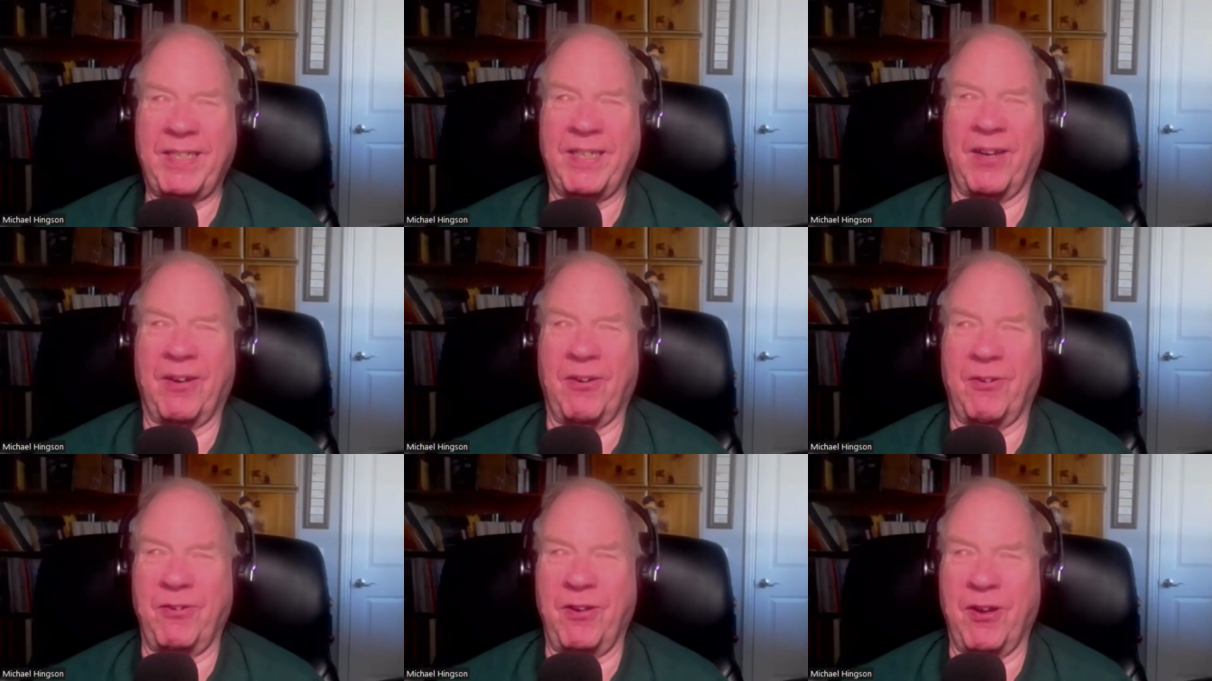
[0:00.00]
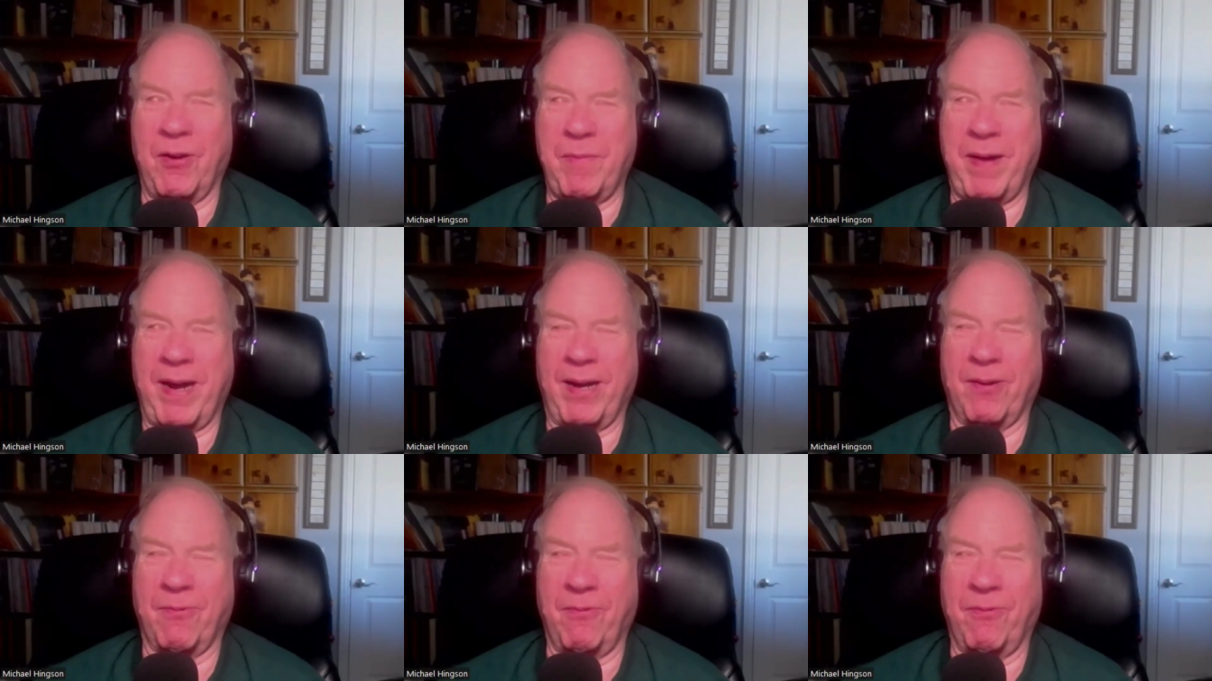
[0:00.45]
so no
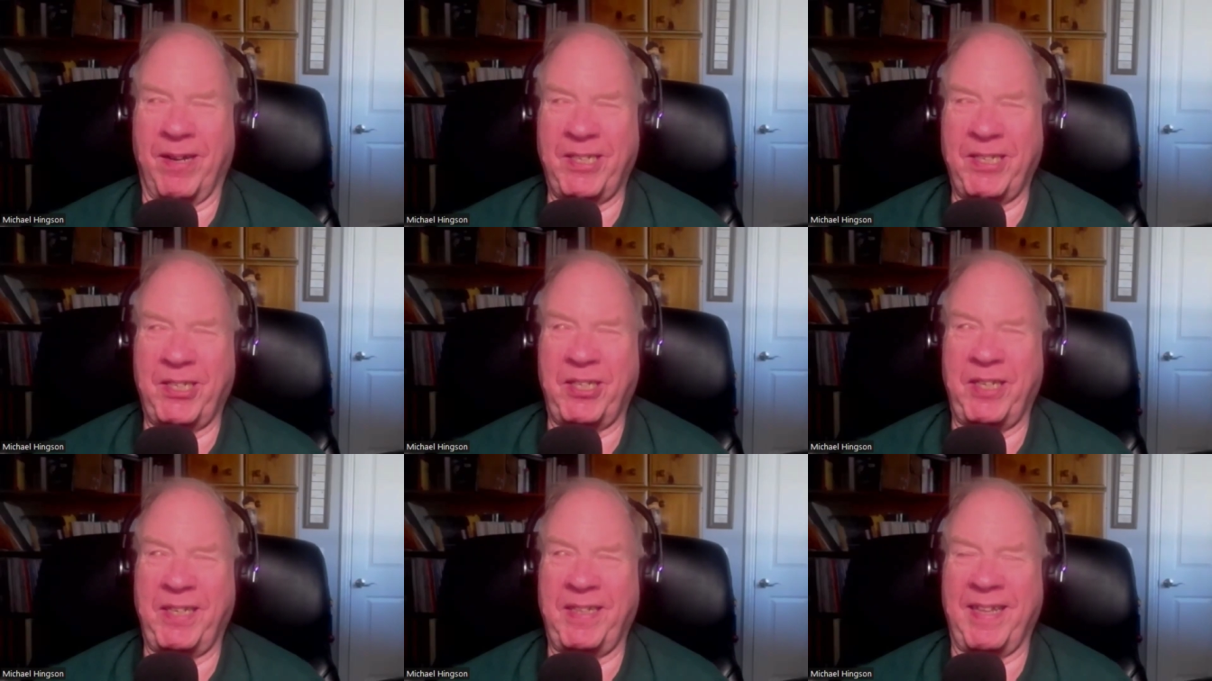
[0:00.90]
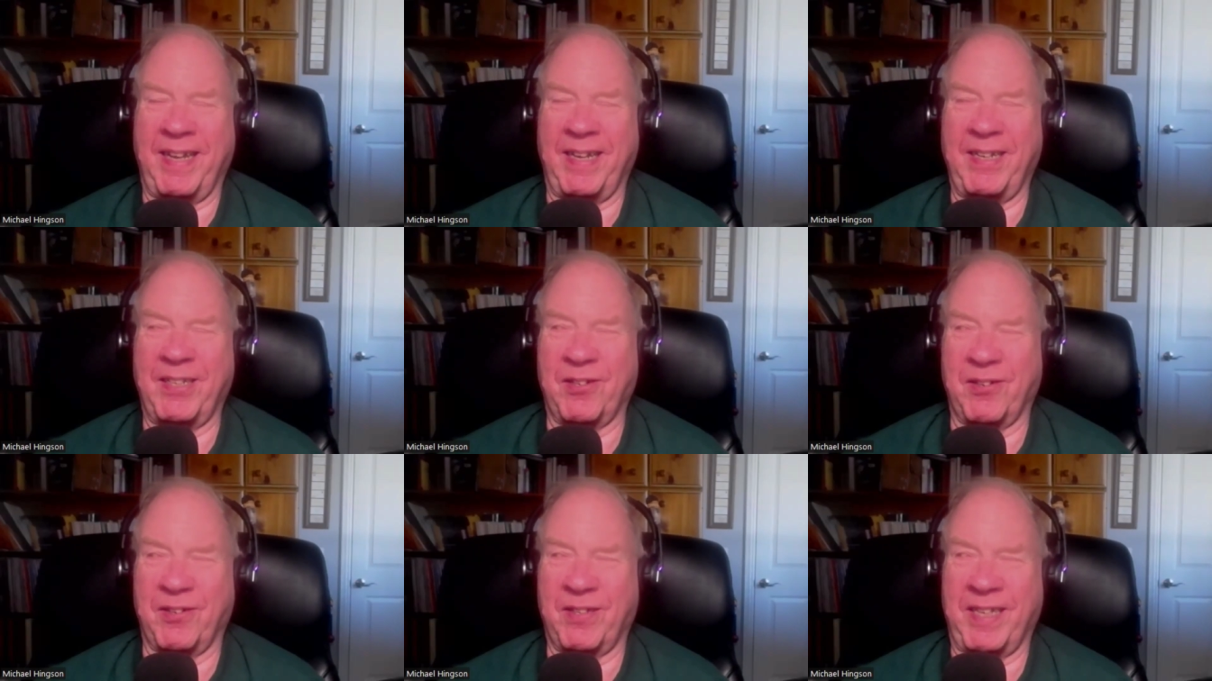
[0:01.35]
matter what she
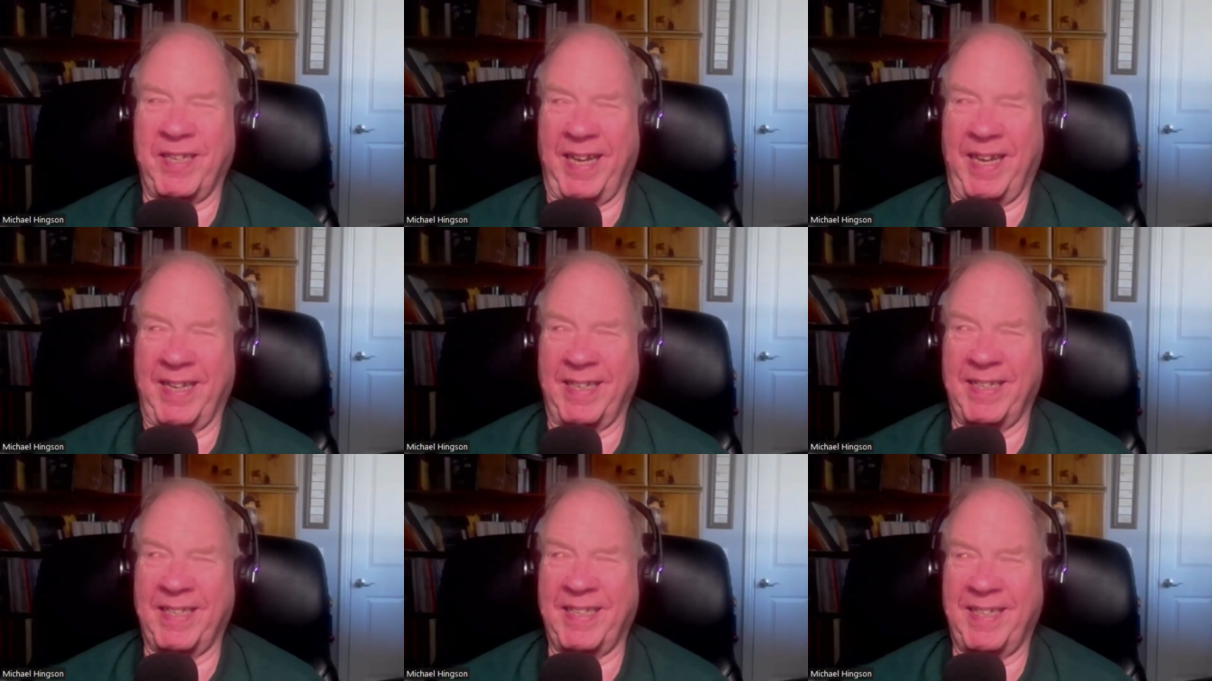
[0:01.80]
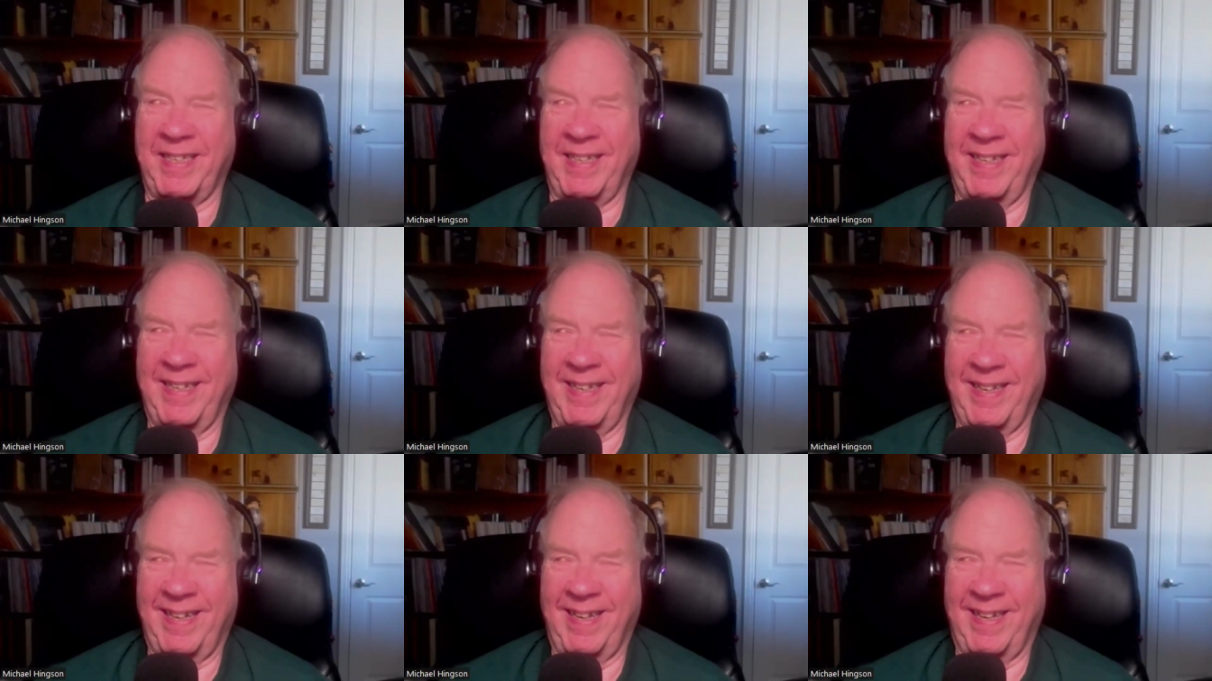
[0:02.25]
thinks or says